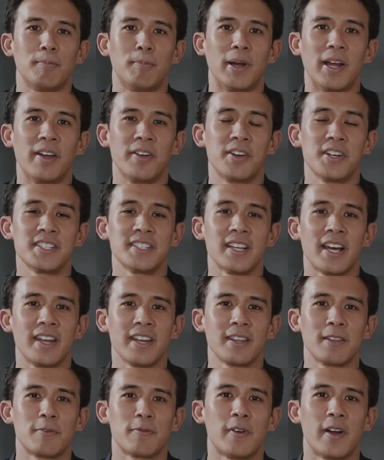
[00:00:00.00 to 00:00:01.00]
By
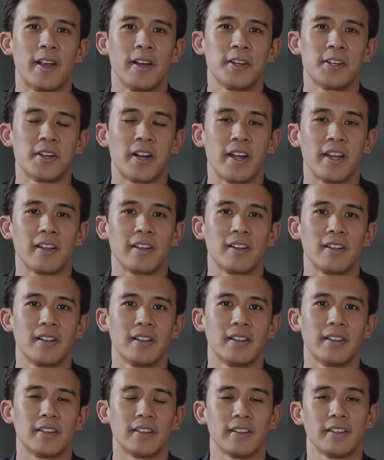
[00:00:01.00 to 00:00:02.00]
understanding the fire
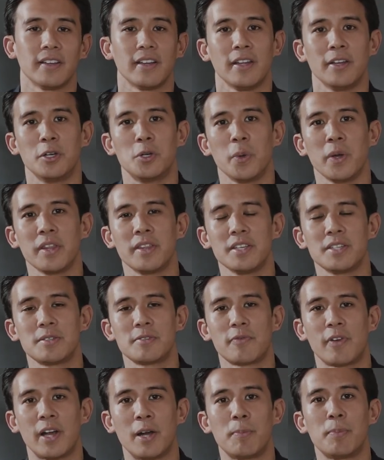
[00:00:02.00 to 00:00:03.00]
triangle and doing these
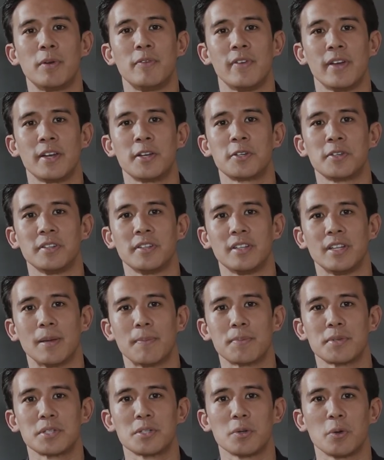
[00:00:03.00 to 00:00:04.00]
fire prevention
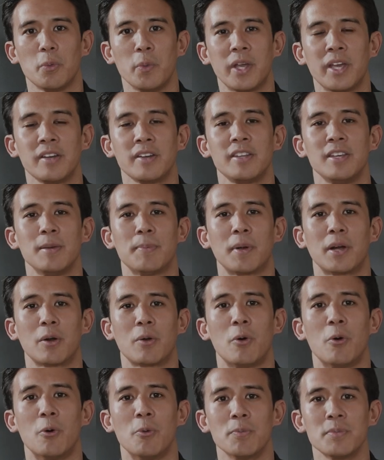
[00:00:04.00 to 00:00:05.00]
tips, we can keep our
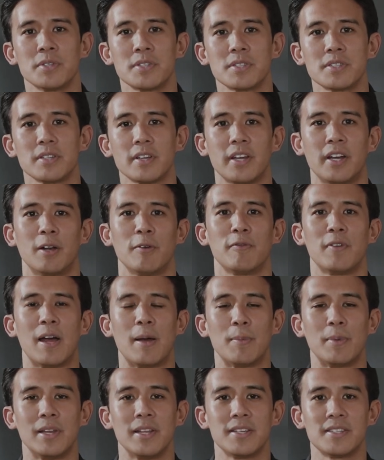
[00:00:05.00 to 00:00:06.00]
homes and our
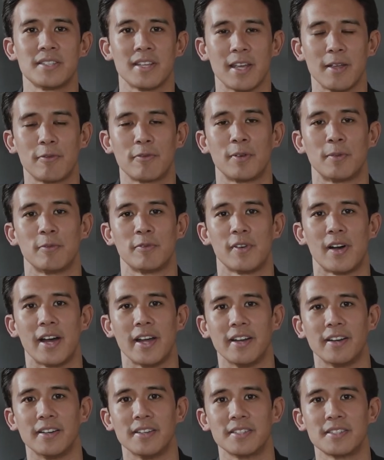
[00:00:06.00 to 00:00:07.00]
families safe from
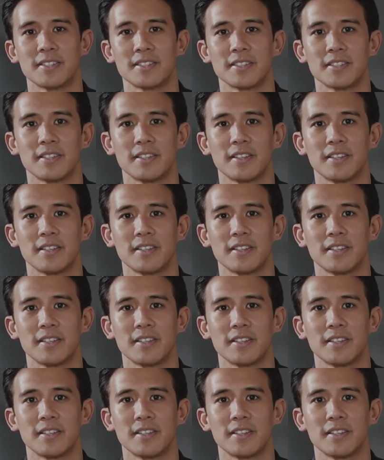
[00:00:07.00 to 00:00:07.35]
fires.